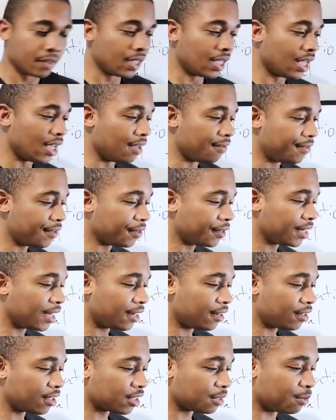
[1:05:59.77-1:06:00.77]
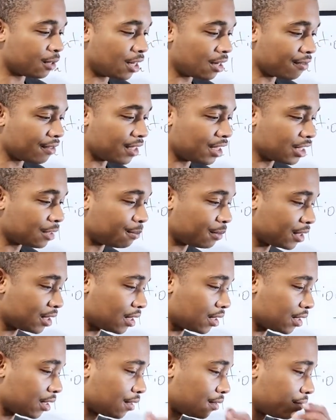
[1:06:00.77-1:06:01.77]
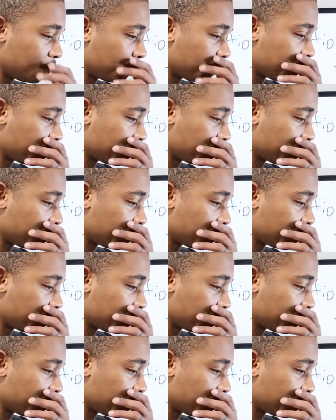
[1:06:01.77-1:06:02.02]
If you're Garry Kasparov in this position,